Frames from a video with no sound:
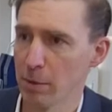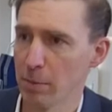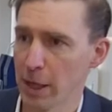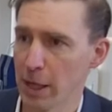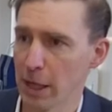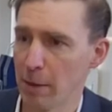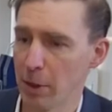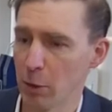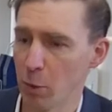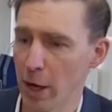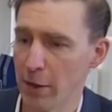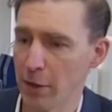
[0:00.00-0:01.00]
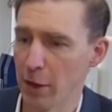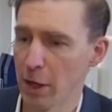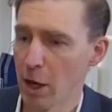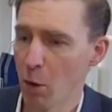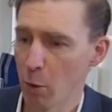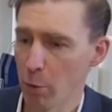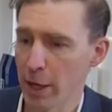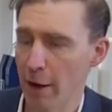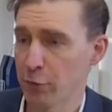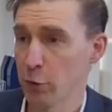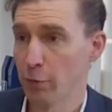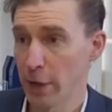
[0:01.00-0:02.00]
PLM in a way that we would
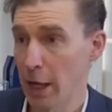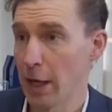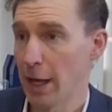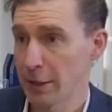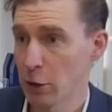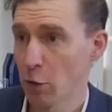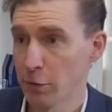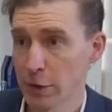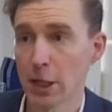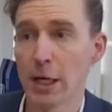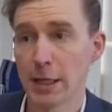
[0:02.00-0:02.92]
have to have done ourselves